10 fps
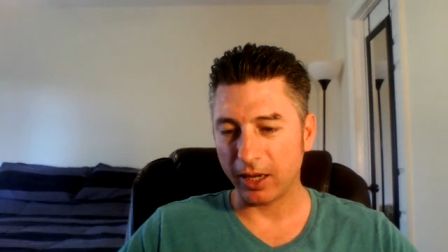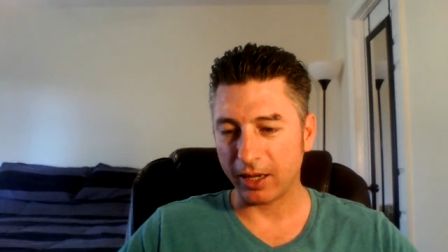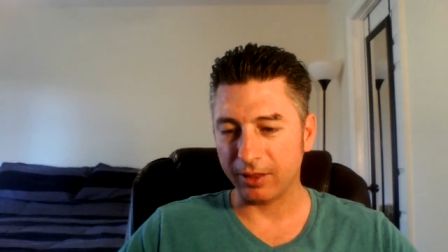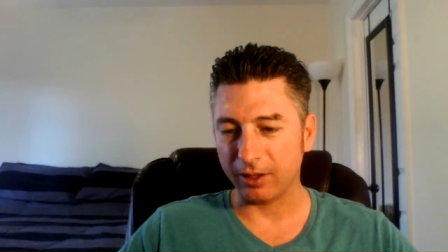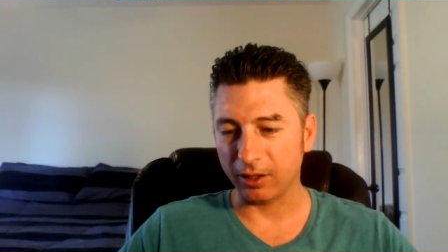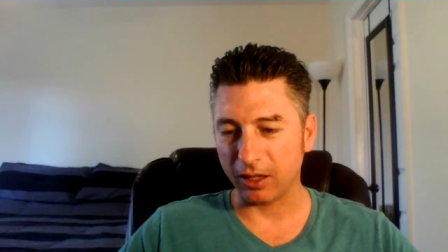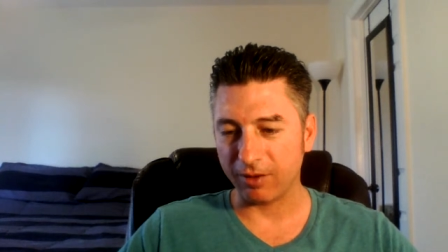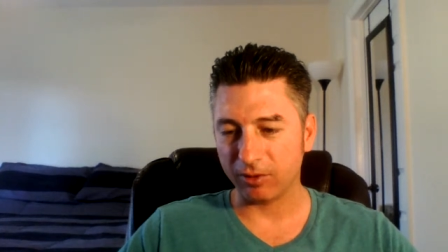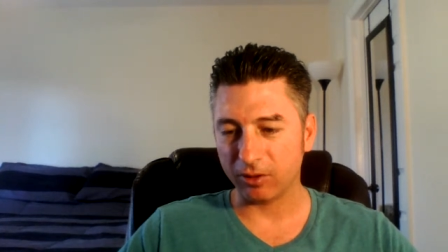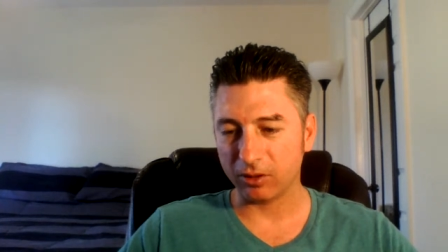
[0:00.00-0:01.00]
and the
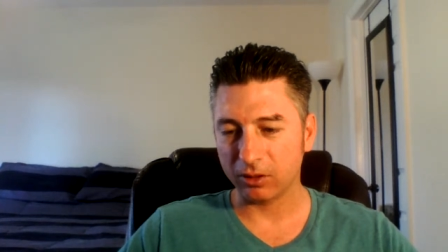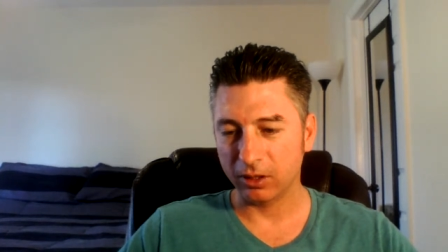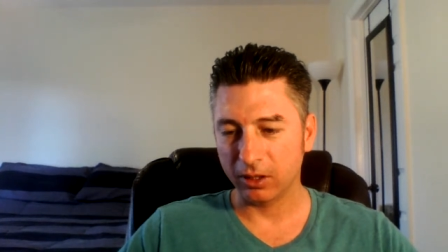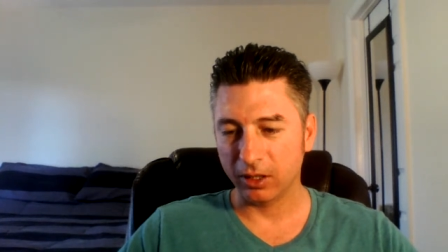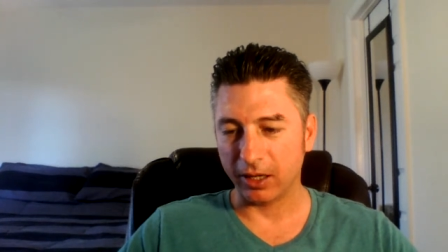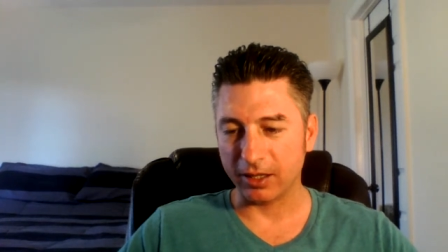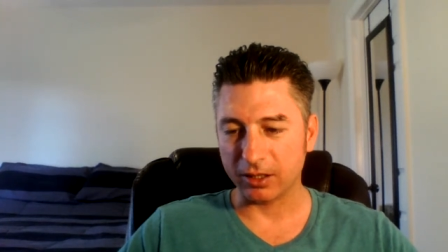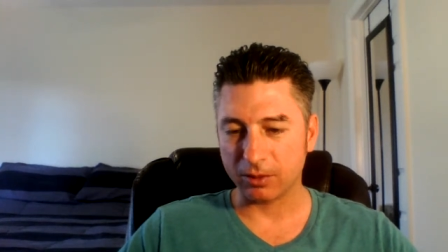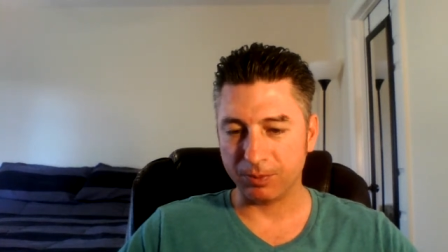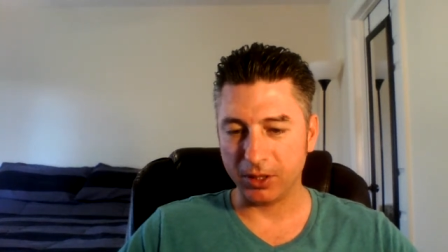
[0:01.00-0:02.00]
level
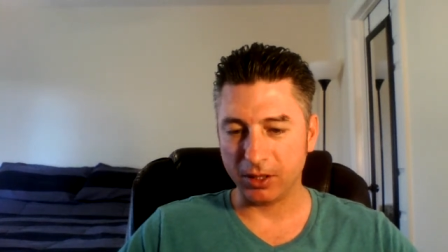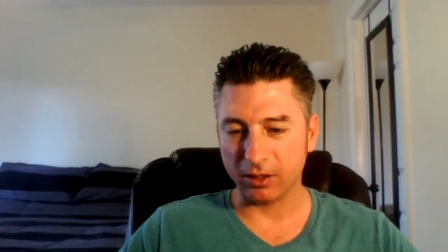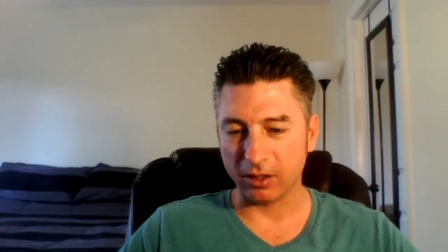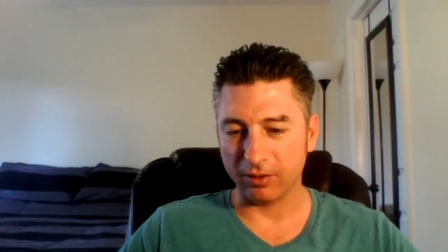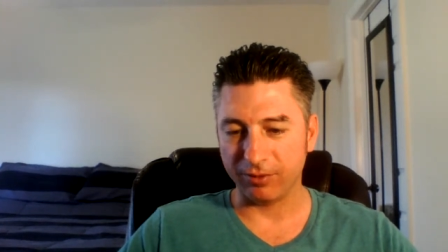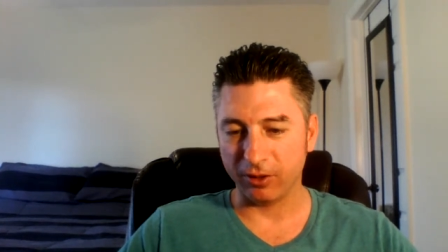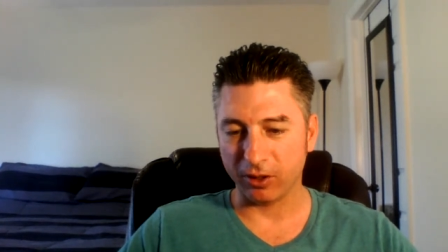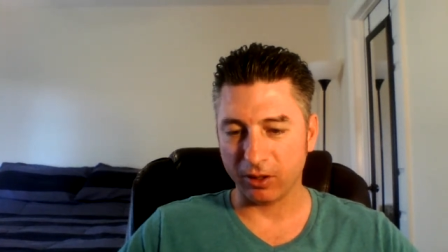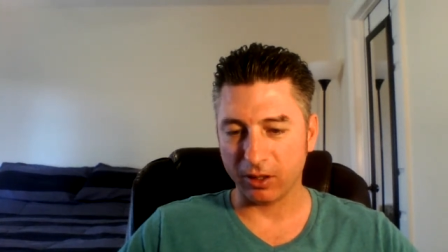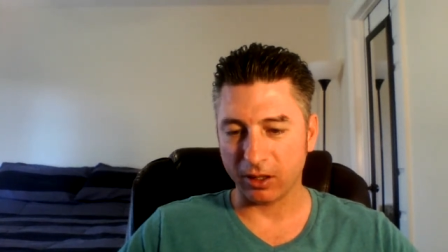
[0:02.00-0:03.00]
and speed of
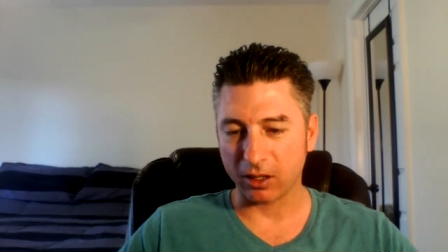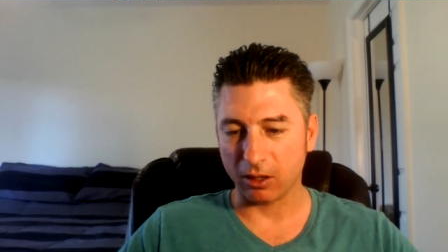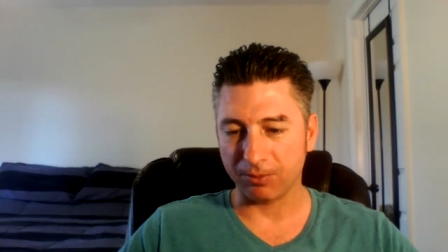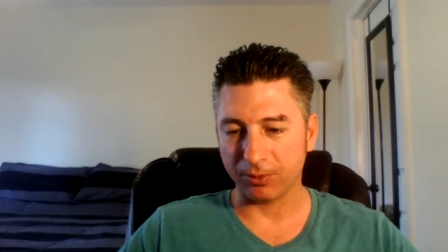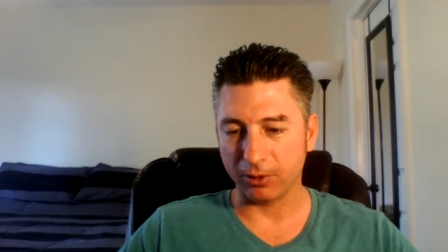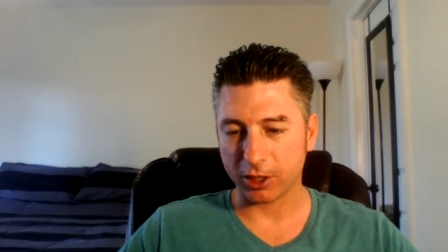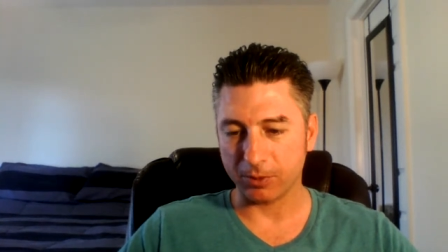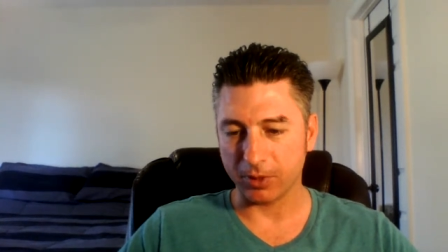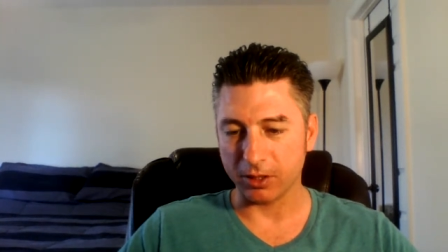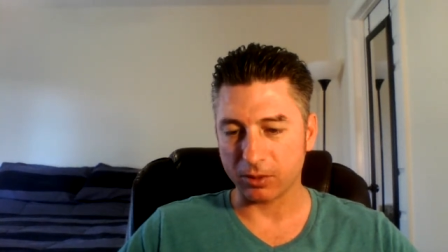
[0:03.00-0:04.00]
your
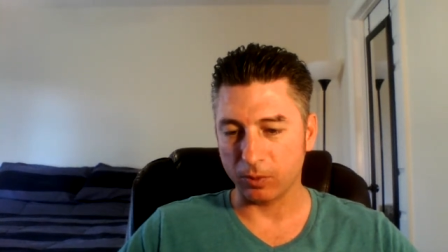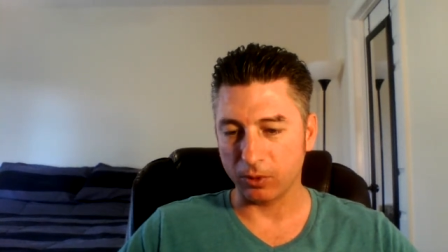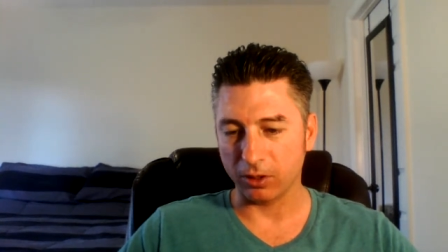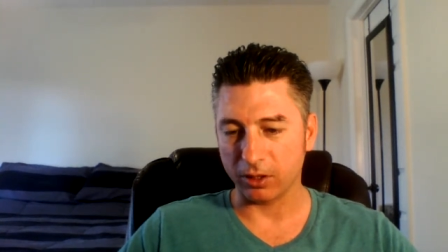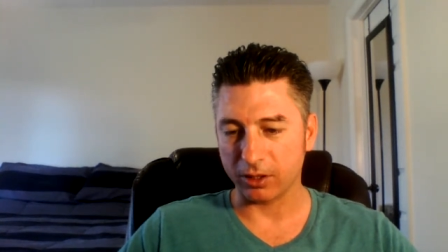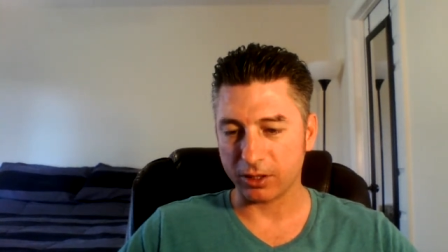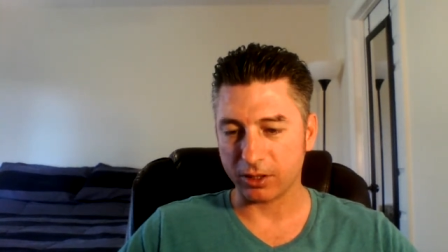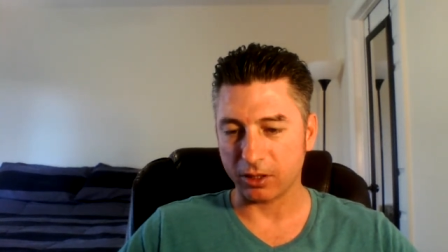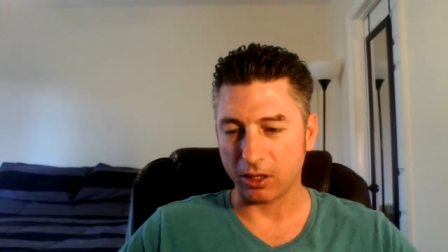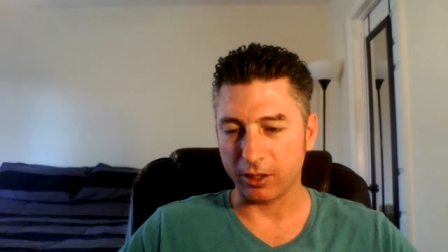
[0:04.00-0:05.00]
accomplishments will
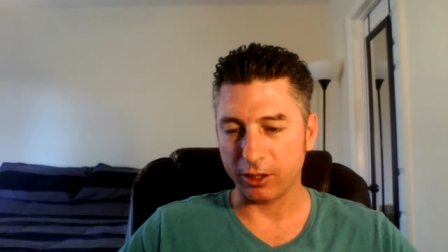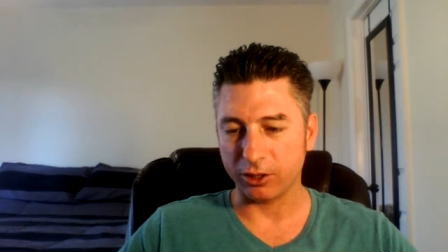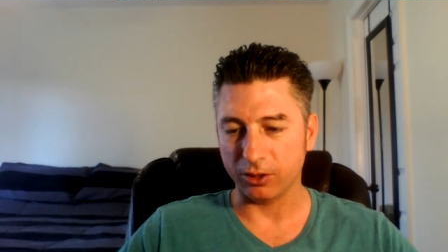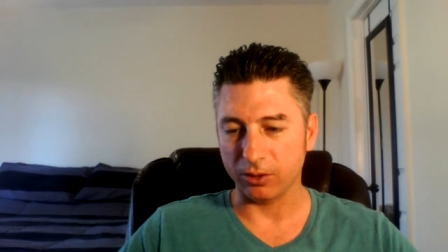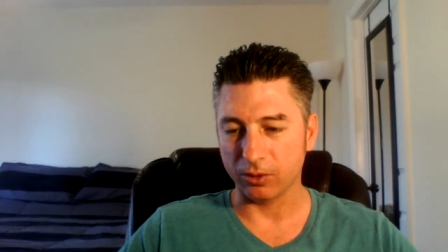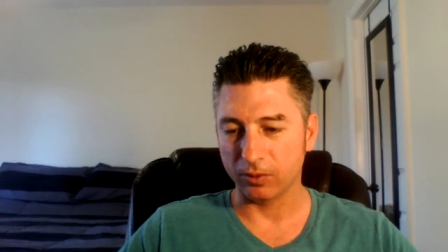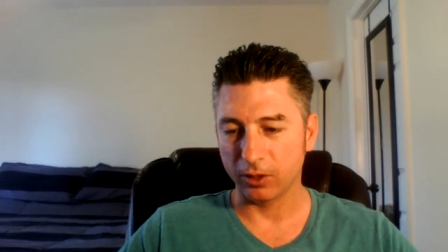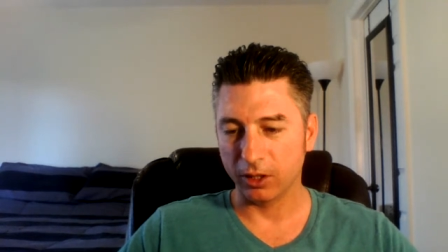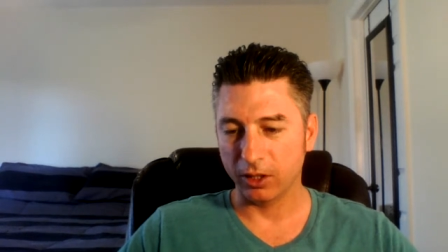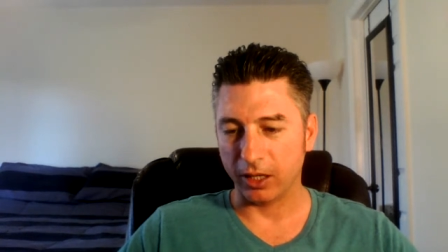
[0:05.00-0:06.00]
astonish you
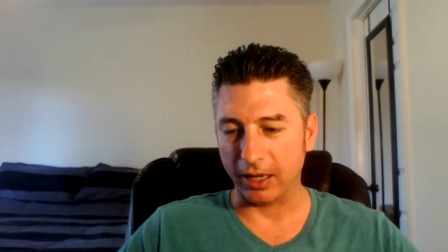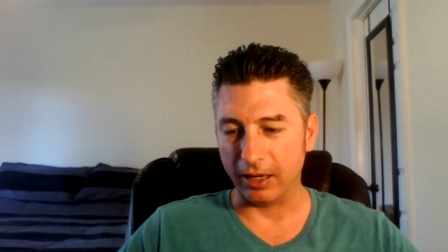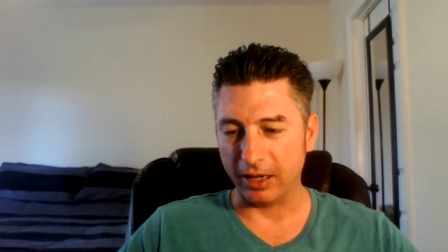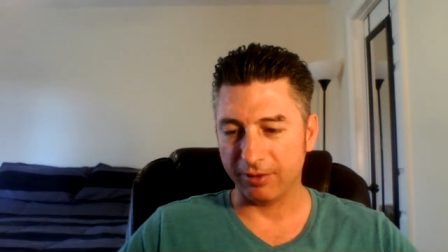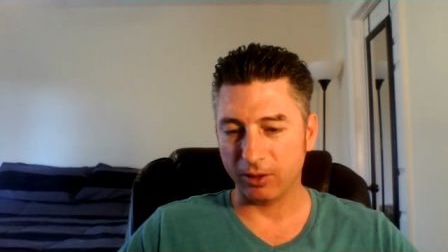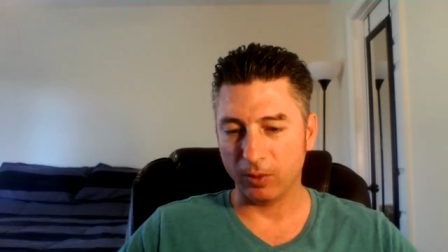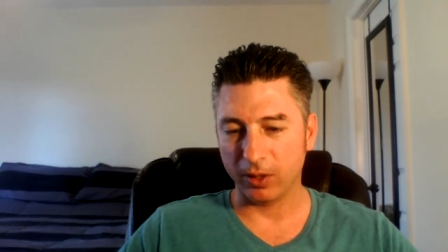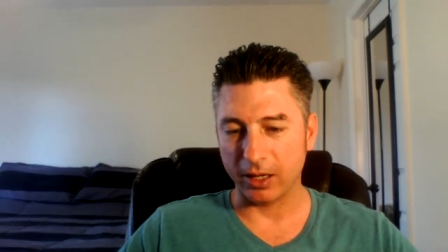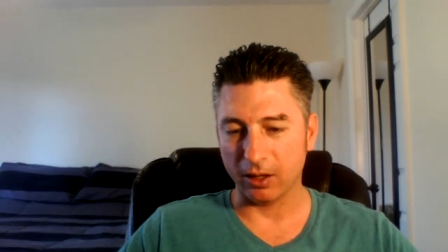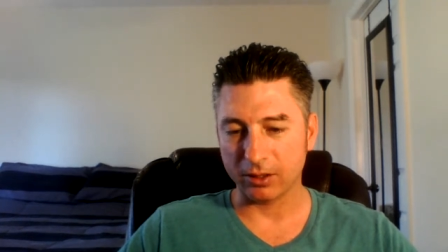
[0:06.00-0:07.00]
and
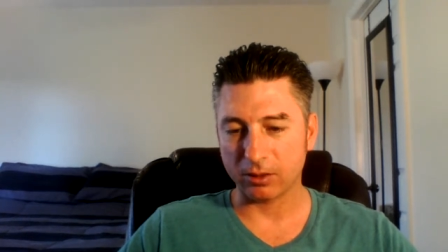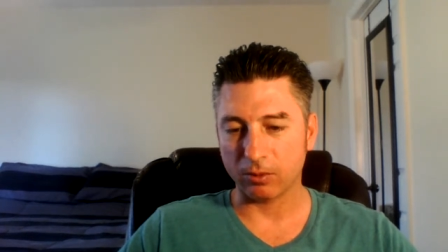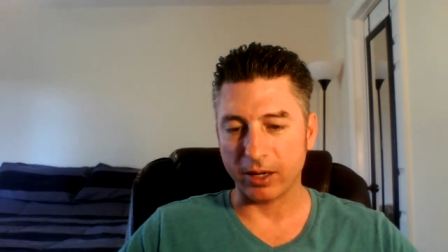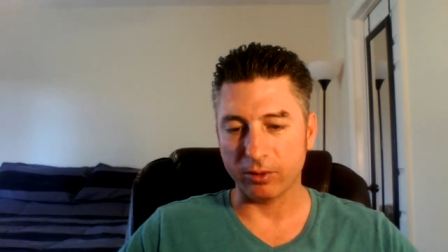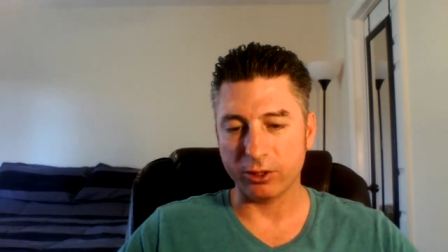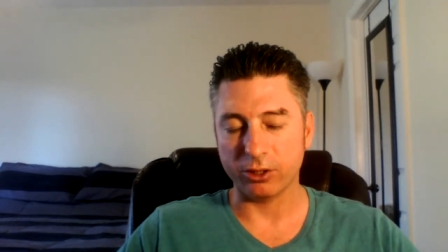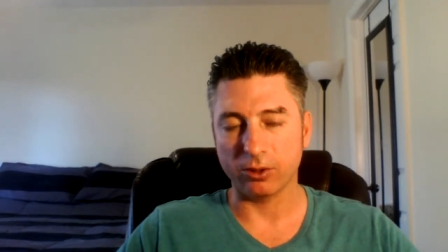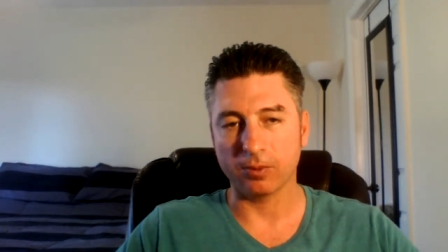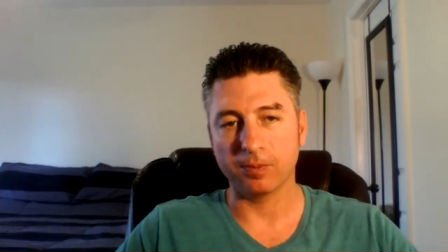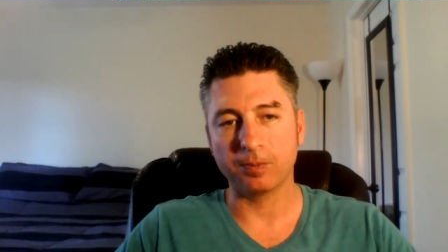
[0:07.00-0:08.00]
everyone else around you.